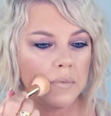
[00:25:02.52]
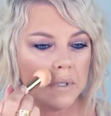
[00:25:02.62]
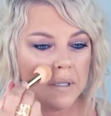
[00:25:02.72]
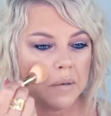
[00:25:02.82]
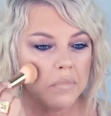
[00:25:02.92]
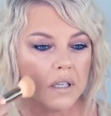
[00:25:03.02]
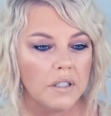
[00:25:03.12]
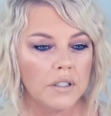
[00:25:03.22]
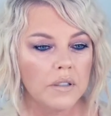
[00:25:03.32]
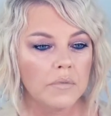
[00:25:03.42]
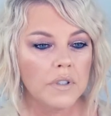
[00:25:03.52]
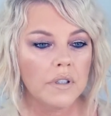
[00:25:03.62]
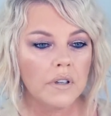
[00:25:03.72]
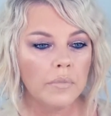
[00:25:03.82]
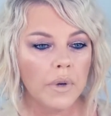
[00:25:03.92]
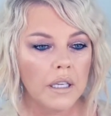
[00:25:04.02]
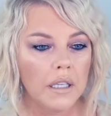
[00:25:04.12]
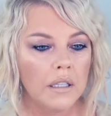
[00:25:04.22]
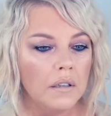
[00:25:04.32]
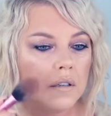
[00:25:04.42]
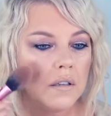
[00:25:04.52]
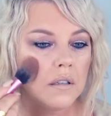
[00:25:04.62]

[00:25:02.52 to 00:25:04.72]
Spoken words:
bit of that blush, so I'm just going back in